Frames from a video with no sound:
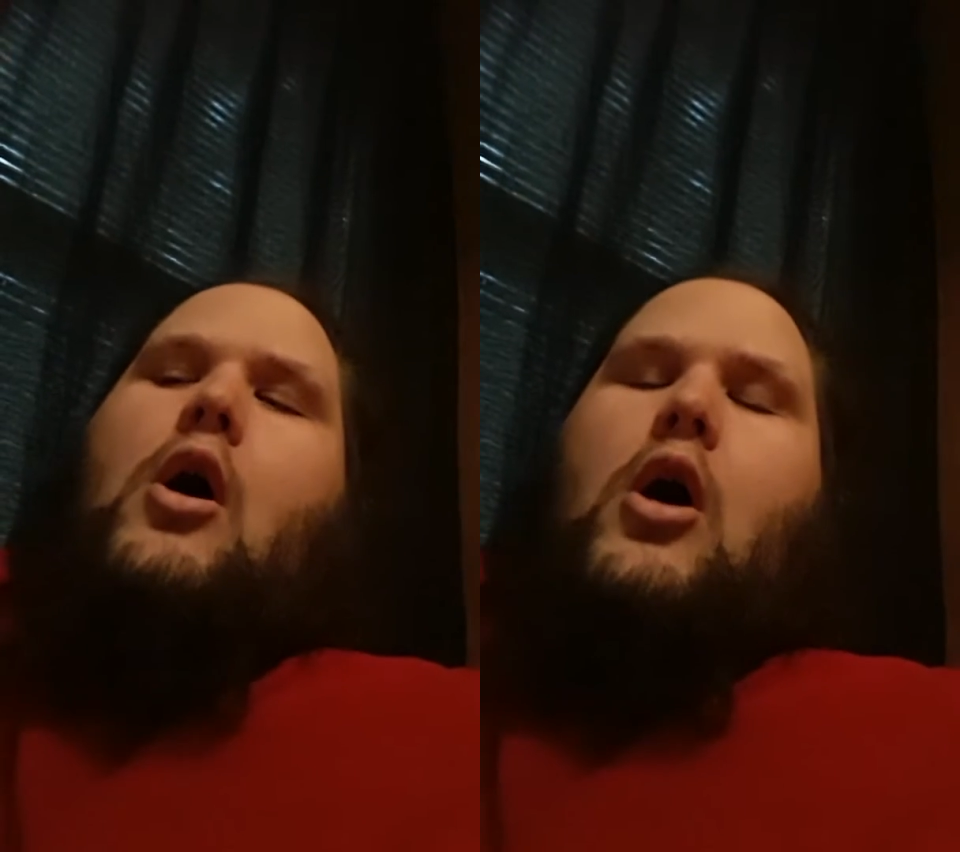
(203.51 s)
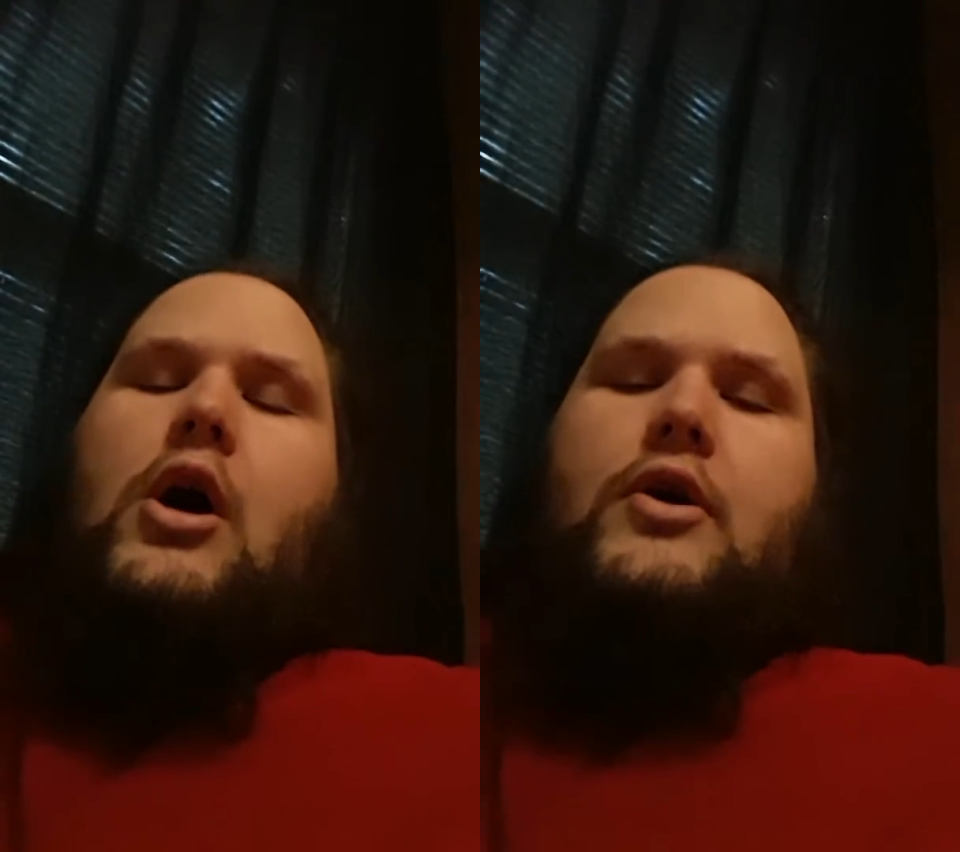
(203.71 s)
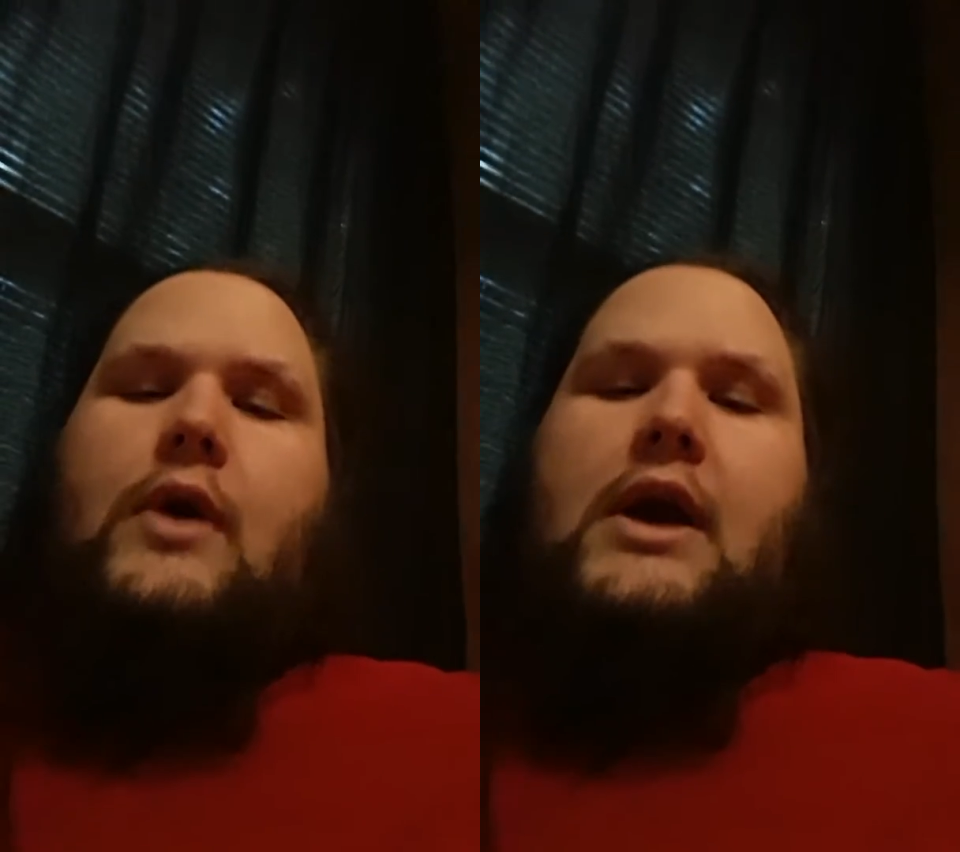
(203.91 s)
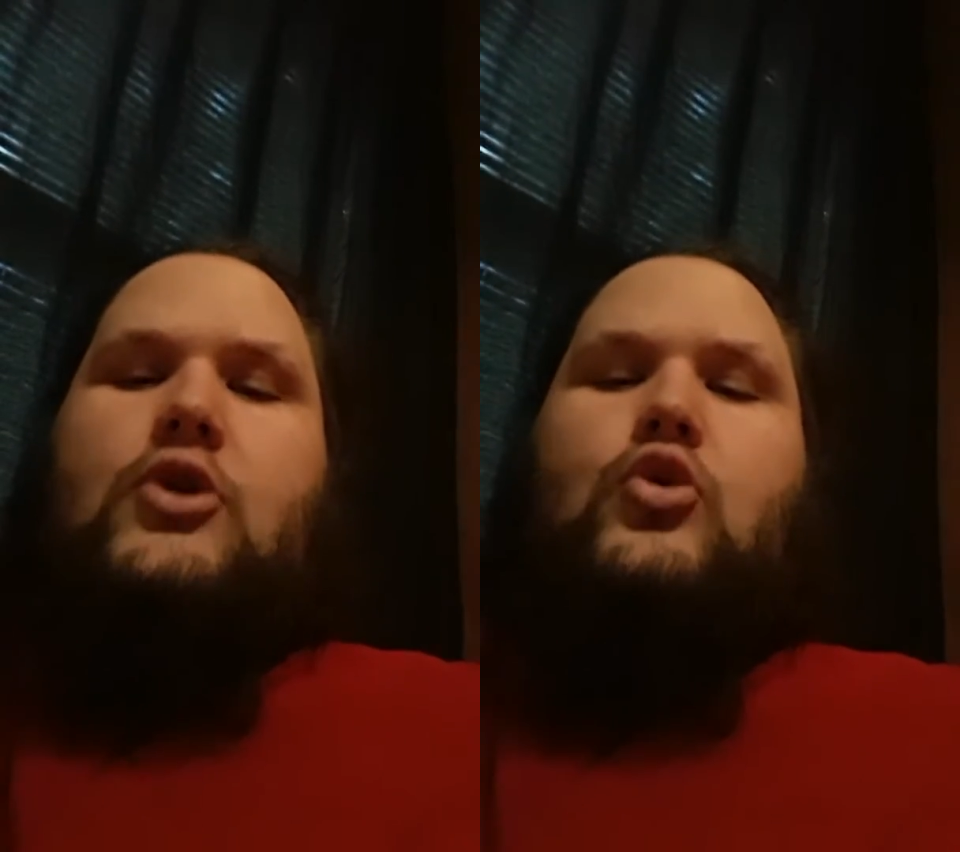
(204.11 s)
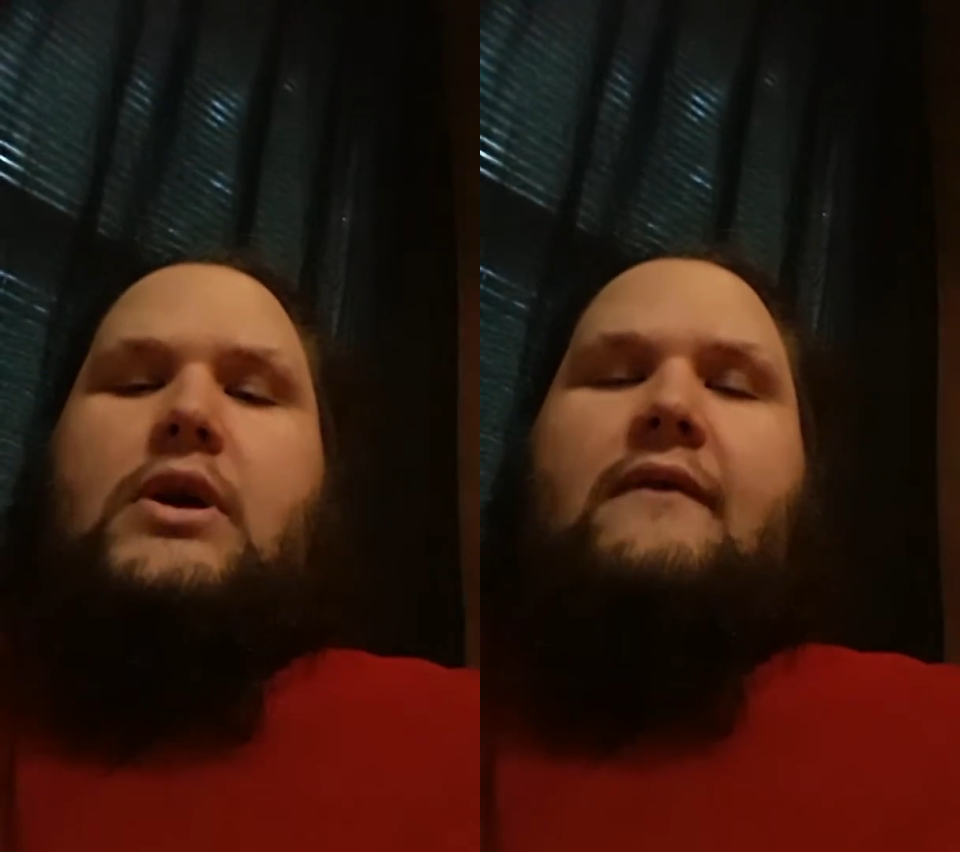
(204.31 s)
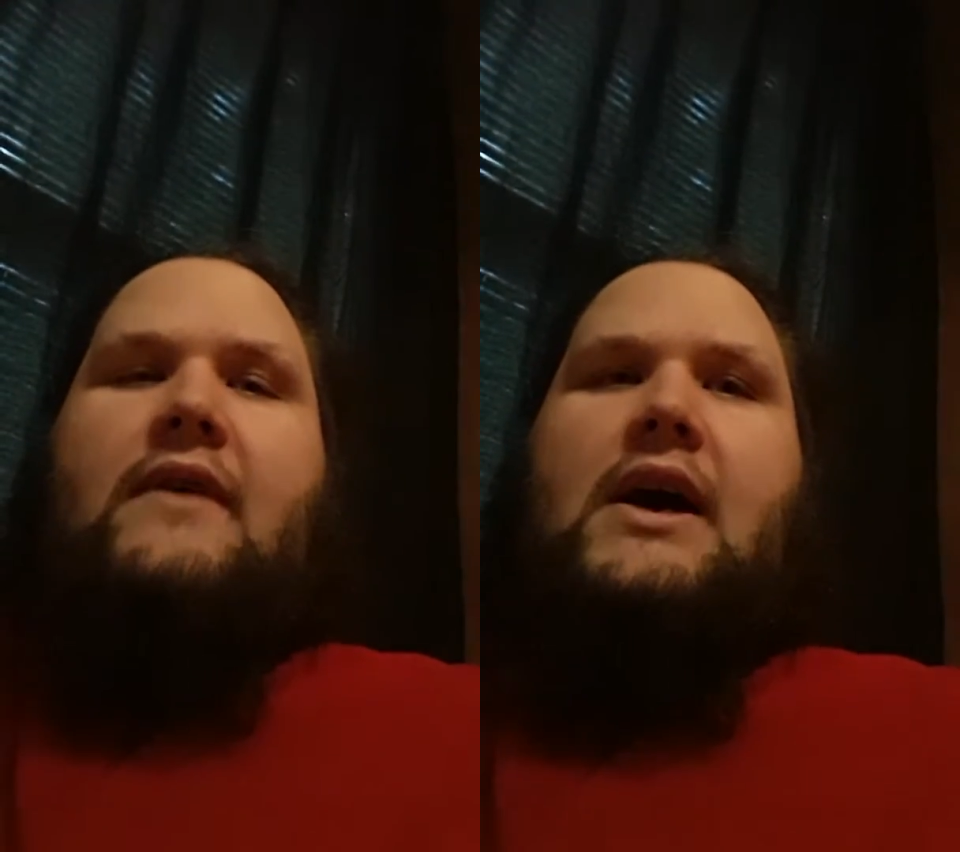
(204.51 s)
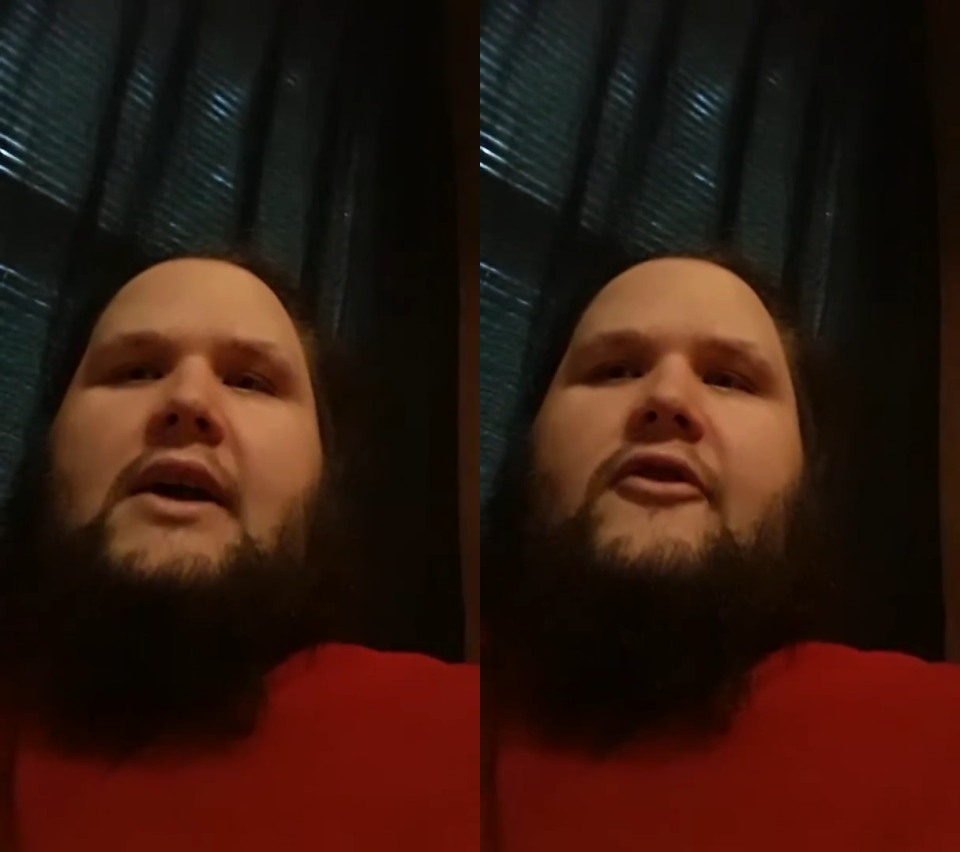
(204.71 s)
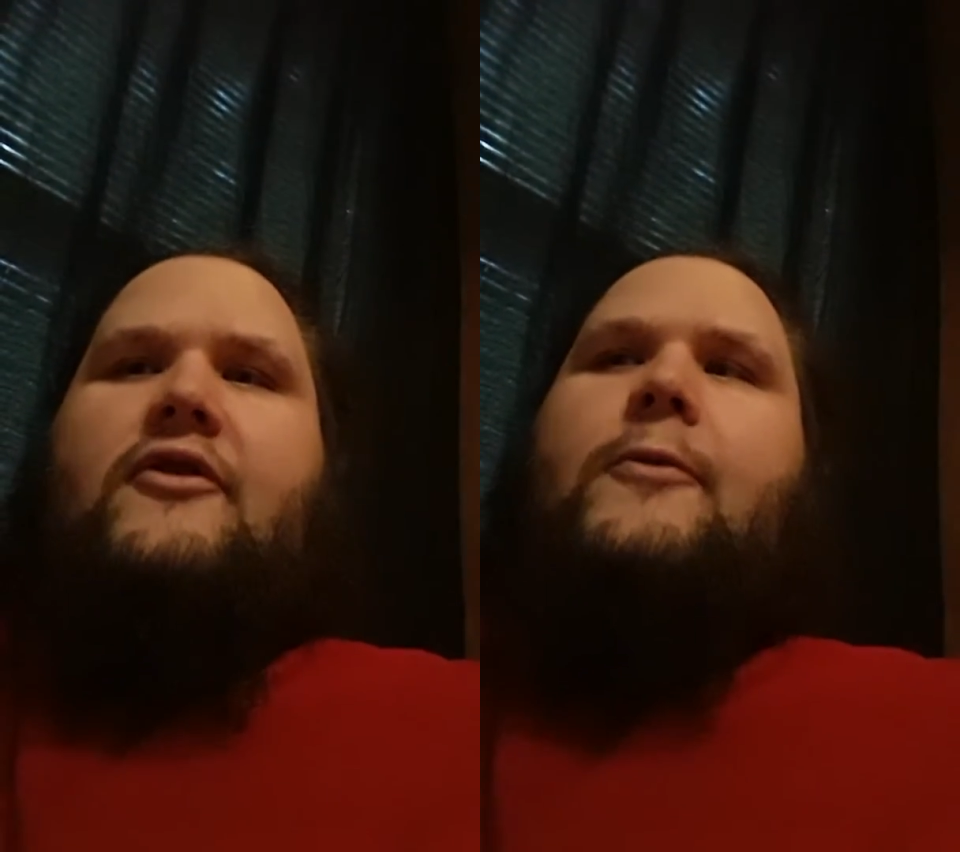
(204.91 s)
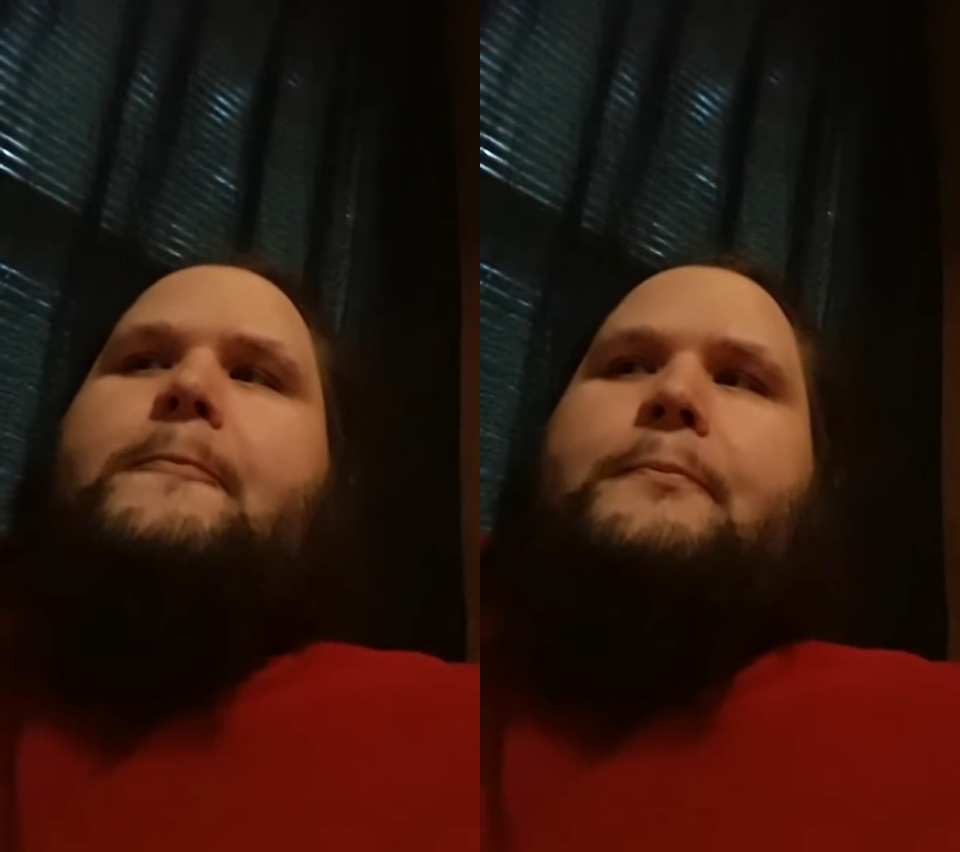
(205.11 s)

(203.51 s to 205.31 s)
on your Android device.